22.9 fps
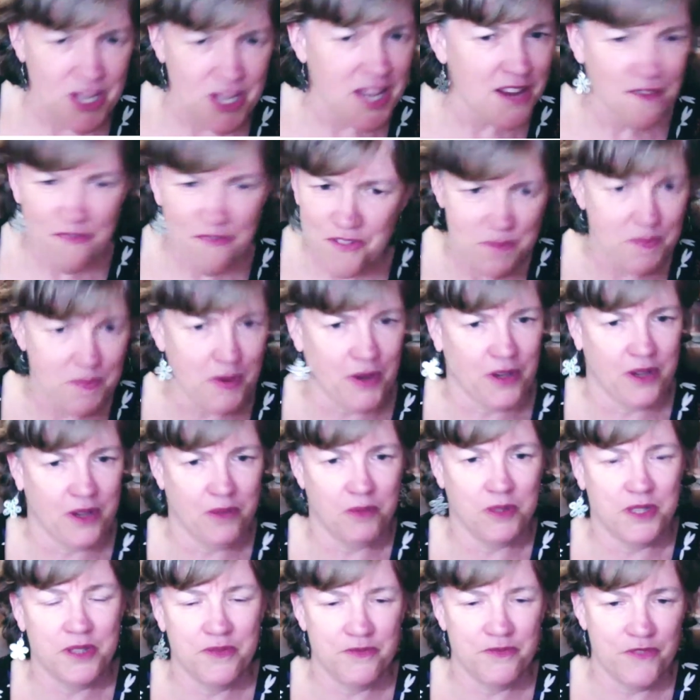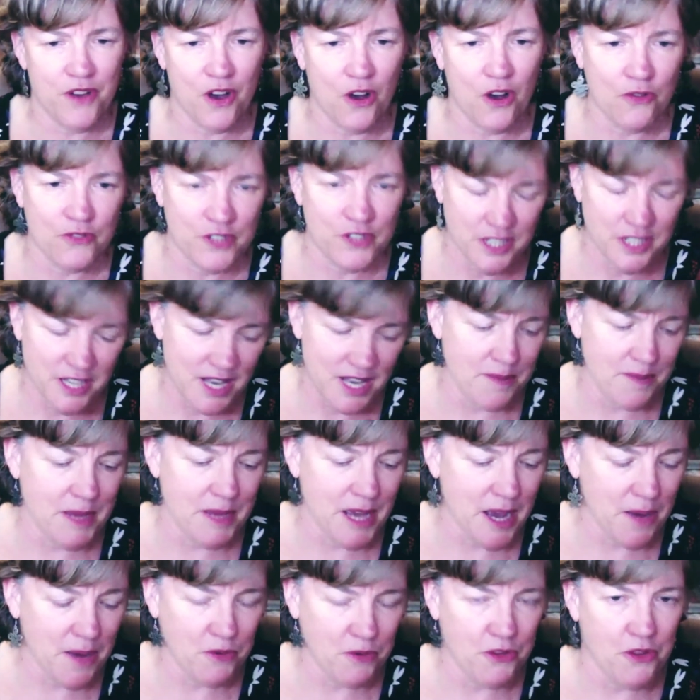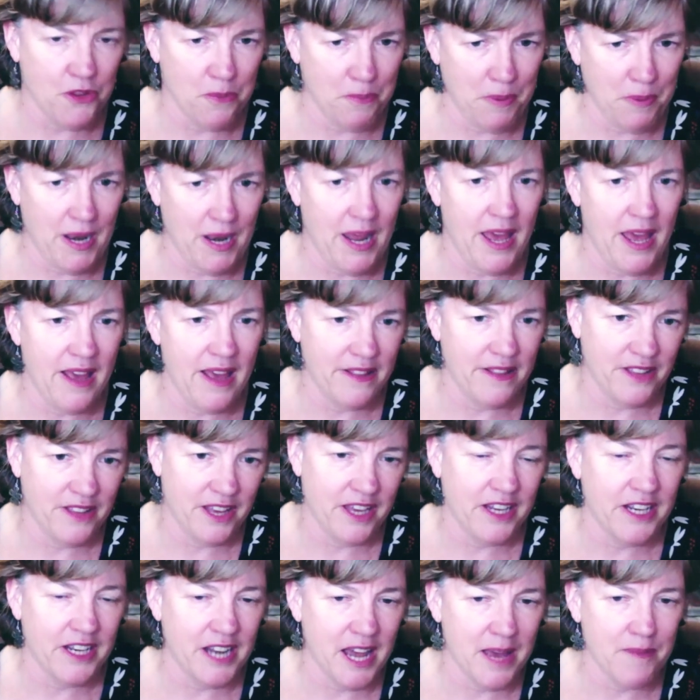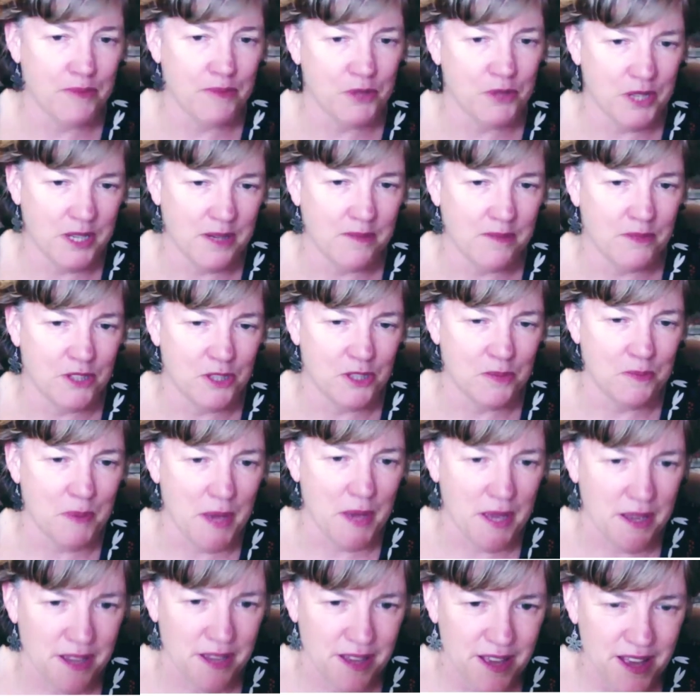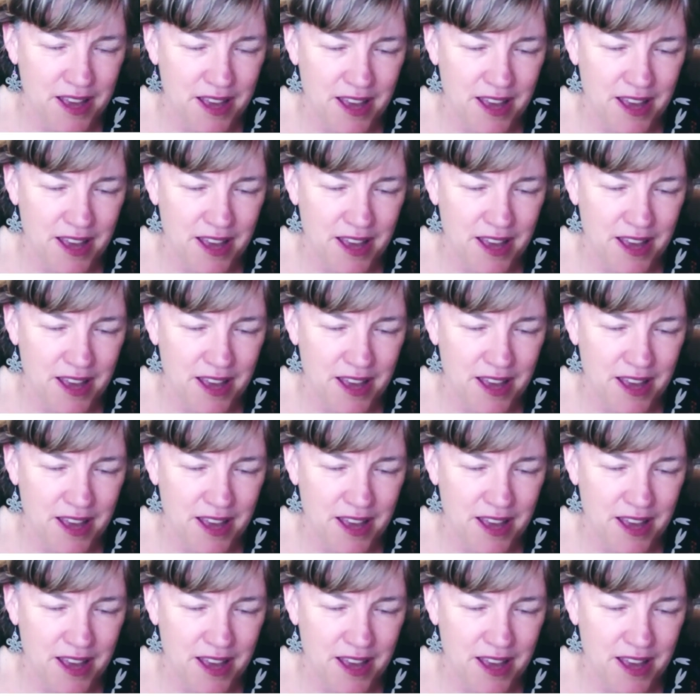Everybody was involved in coming up with a plan that enabled him to be